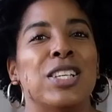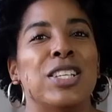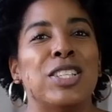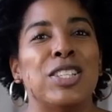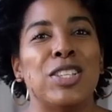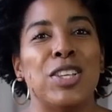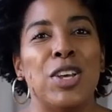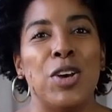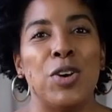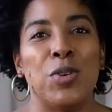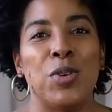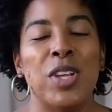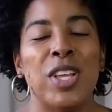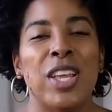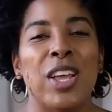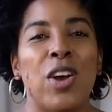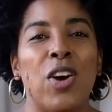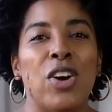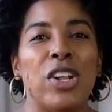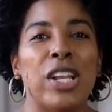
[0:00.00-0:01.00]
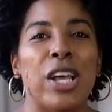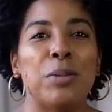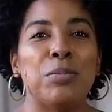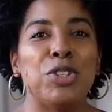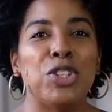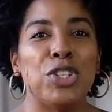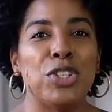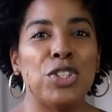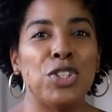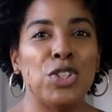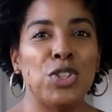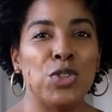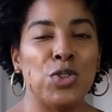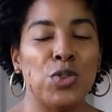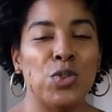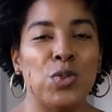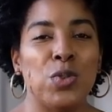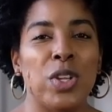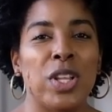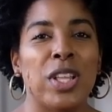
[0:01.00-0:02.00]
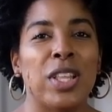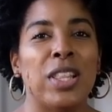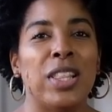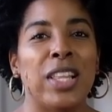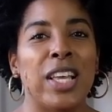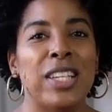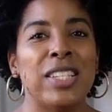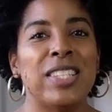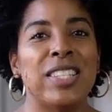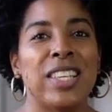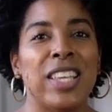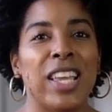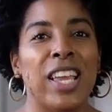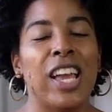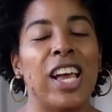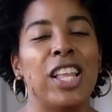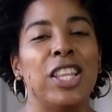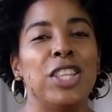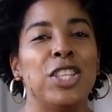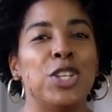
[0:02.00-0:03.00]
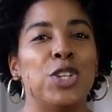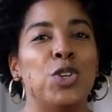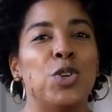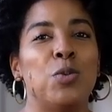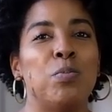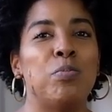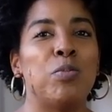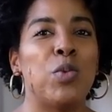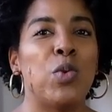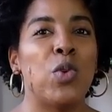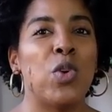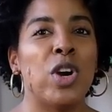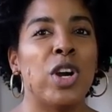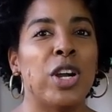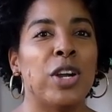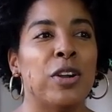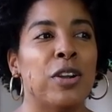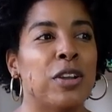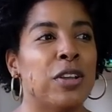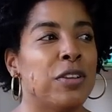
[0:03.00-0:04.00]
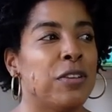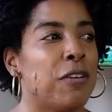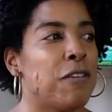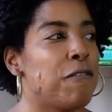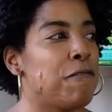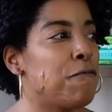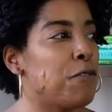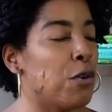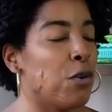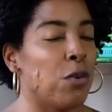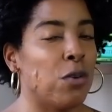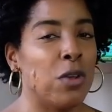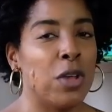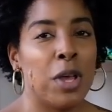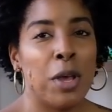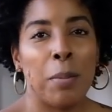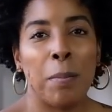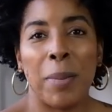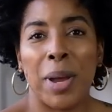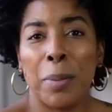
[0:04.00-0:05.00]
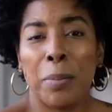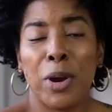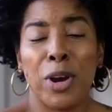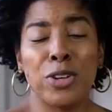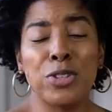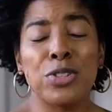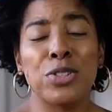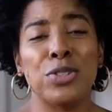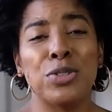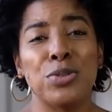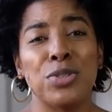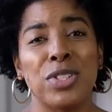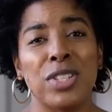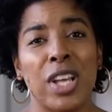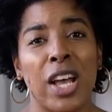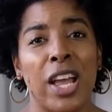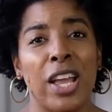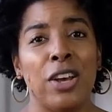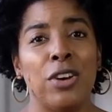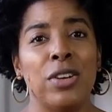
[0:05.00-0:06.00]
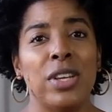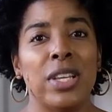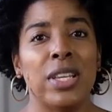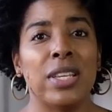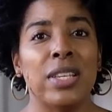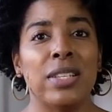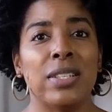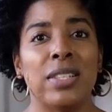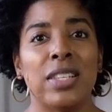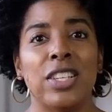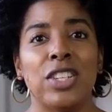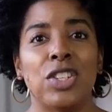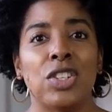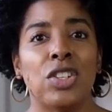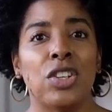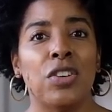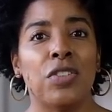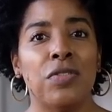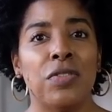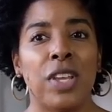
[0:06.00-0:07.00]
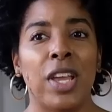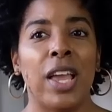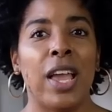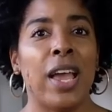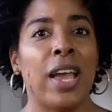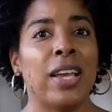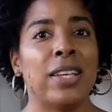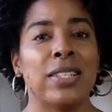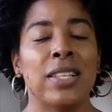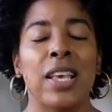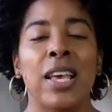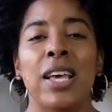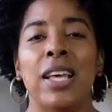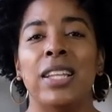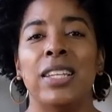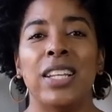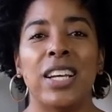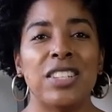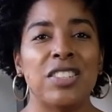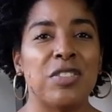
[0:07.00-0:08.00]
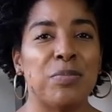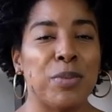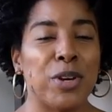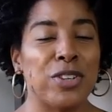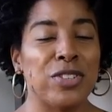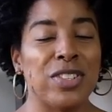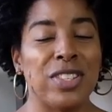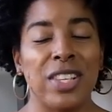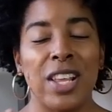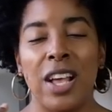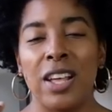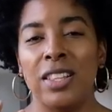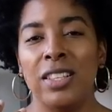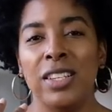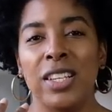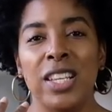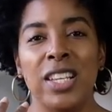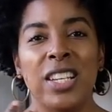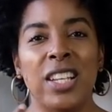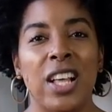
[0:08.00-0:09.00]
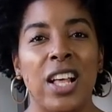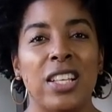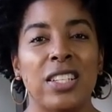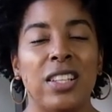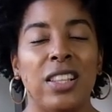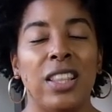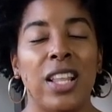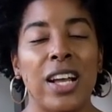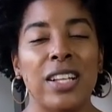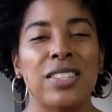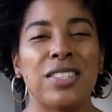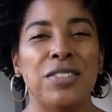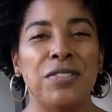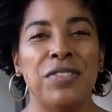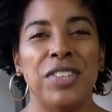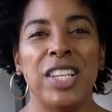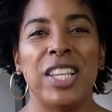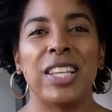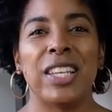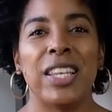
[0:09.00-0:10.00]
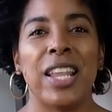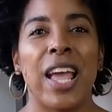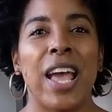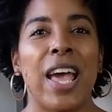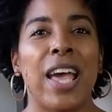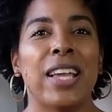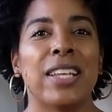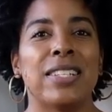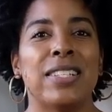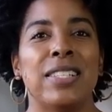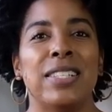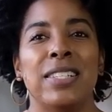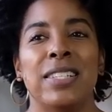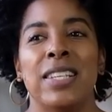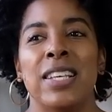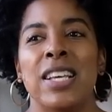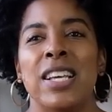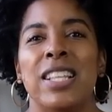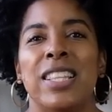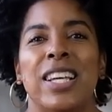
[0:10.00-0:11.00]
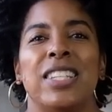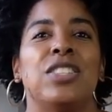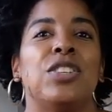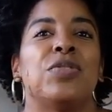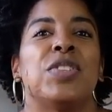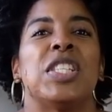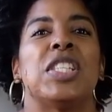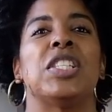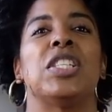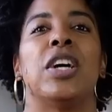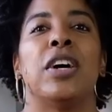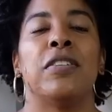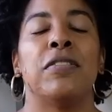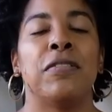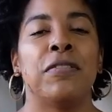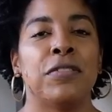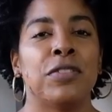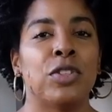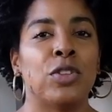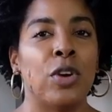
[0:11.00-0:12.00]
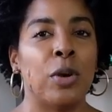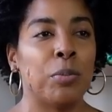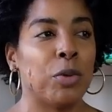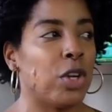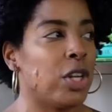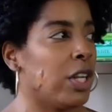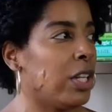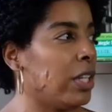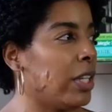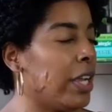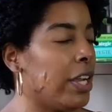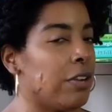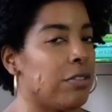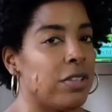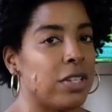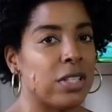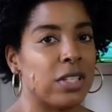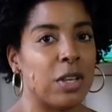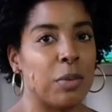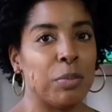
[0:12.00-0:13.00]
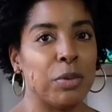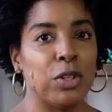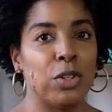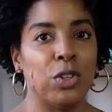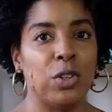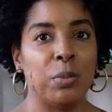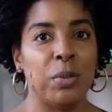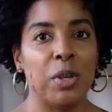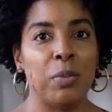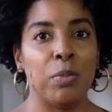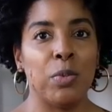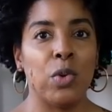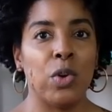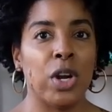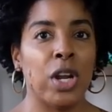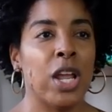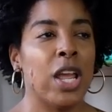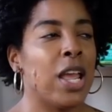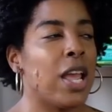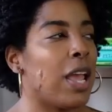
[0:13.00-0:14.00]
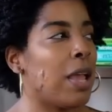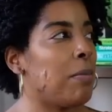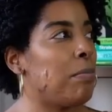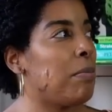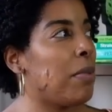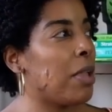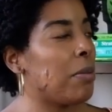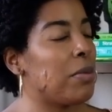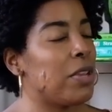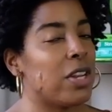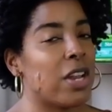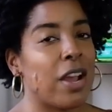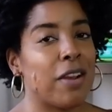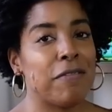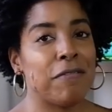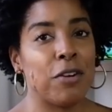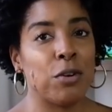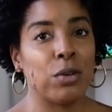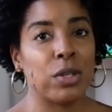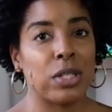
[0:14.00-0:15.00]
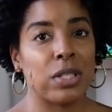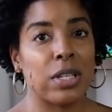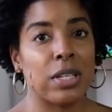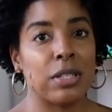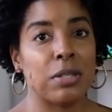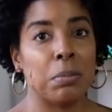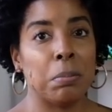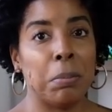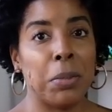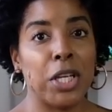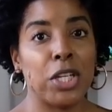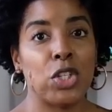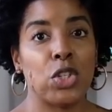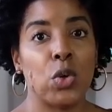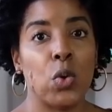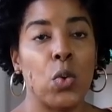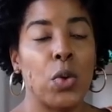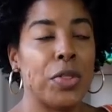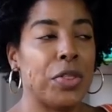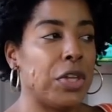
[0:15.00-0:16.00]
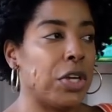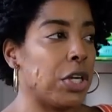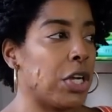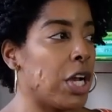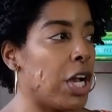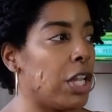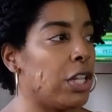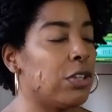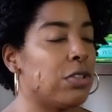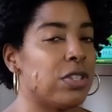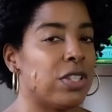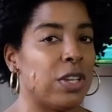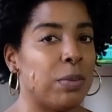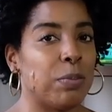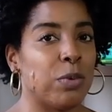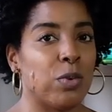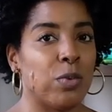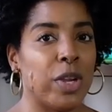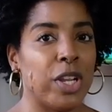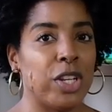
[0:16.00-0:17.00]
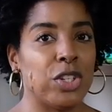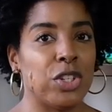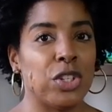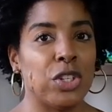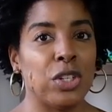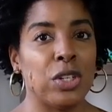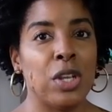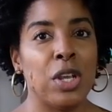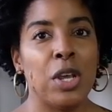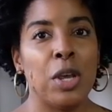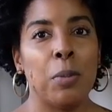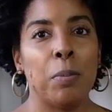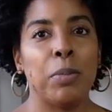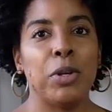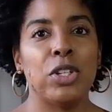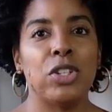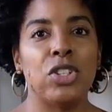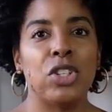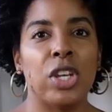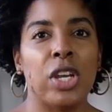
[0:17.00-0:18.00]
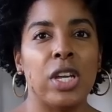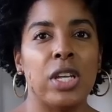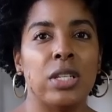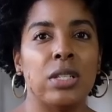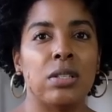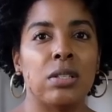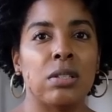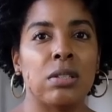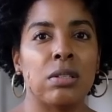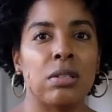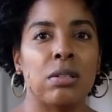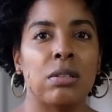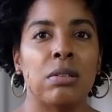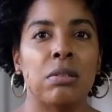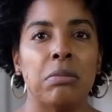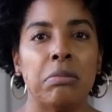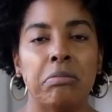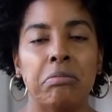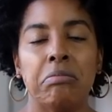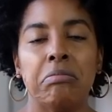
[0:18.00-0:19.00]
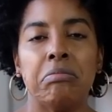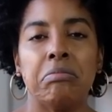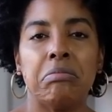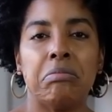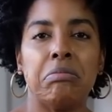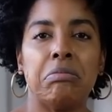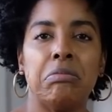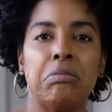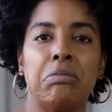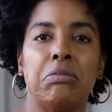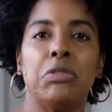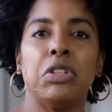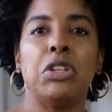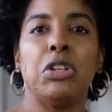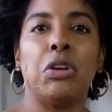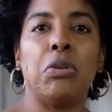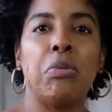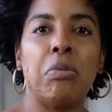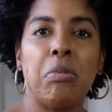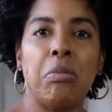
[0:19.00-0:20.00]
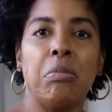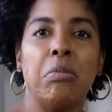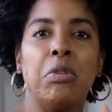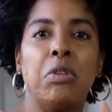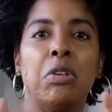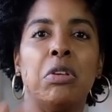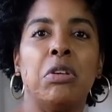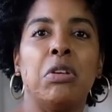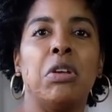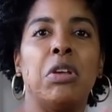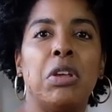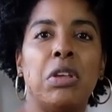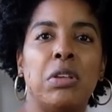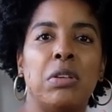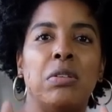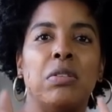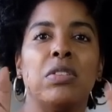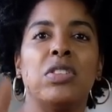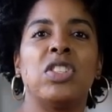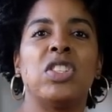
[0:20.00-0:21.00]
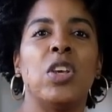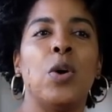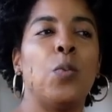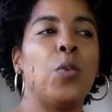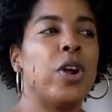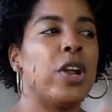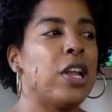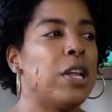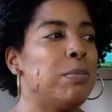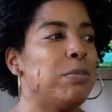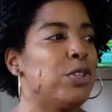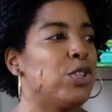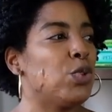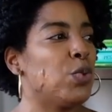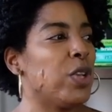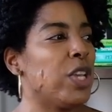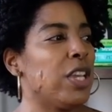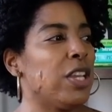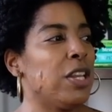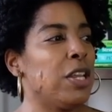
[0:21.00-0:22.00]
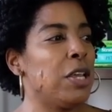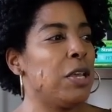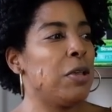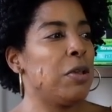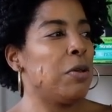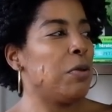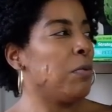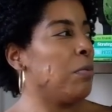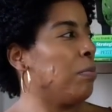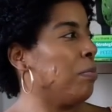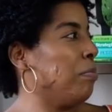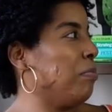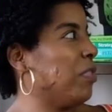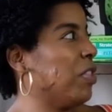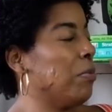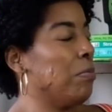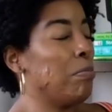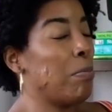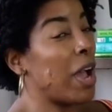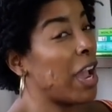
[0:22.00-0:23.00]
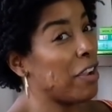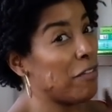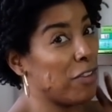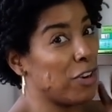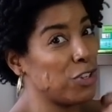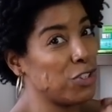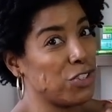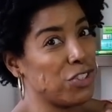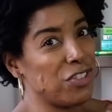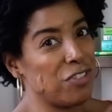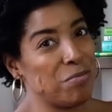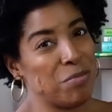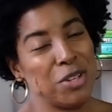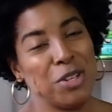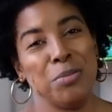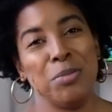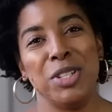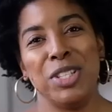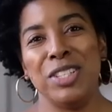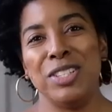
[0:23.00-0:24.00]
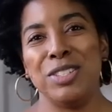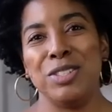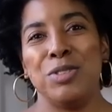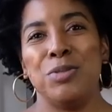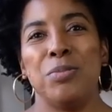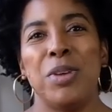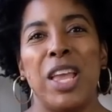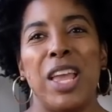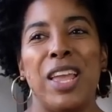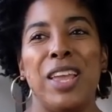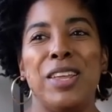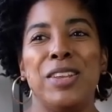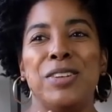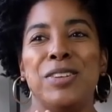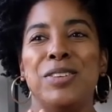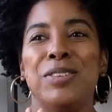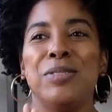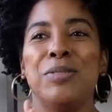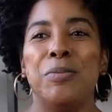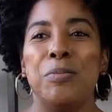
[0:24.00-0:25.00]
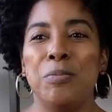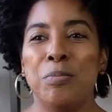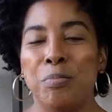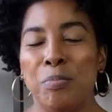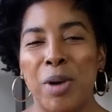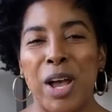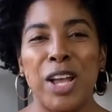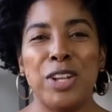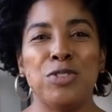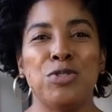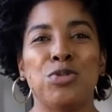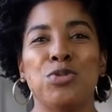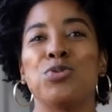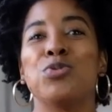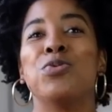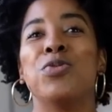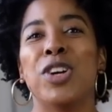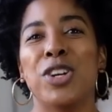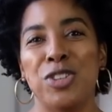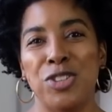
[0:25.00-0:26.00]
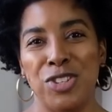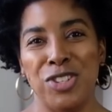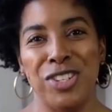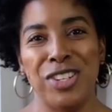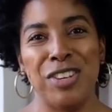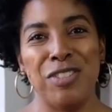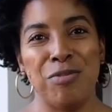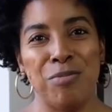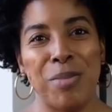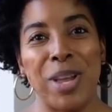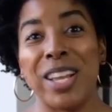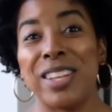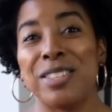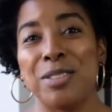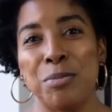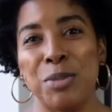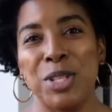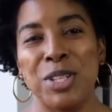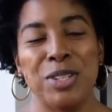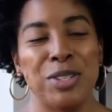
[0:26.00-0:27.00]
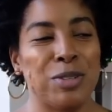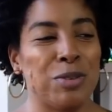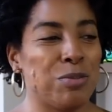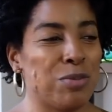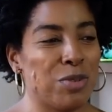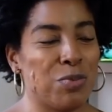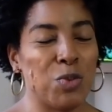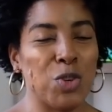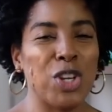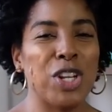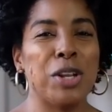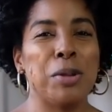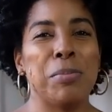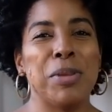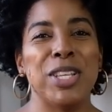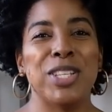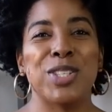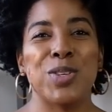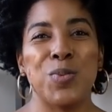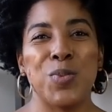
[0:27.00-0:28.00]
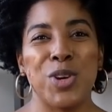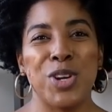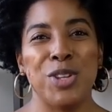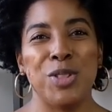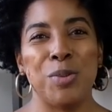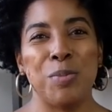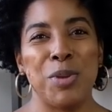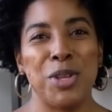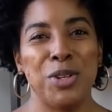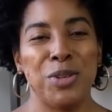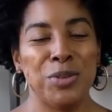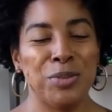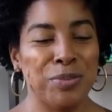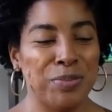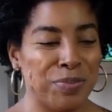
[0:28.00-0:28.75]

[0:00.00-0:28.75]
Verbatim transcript: So on option two, let's get a little more full. My personal style is a shelf that has lots of personality, not lots of knickknacks and lots of stuff. So I'm gonna layer this up a little bit more and maybe not focus as much on the color separation, but just, you know, somewhere in between my version of minimalism and my true version of maximalism. So we're gonna meet somewhere in the middle.